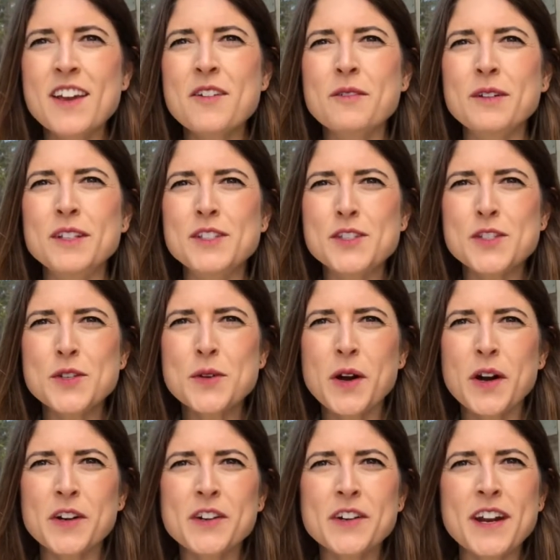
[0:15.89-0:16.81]
with
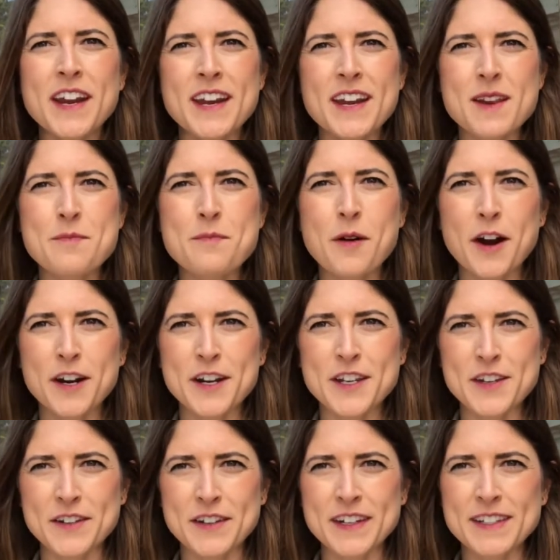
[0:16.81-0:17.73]
280 park
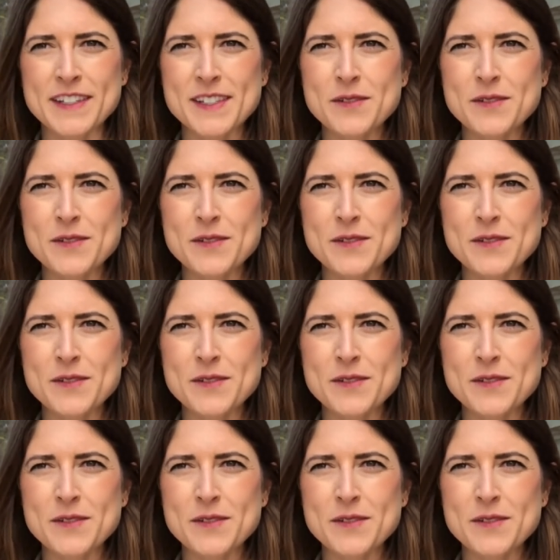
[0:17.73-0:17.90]
units,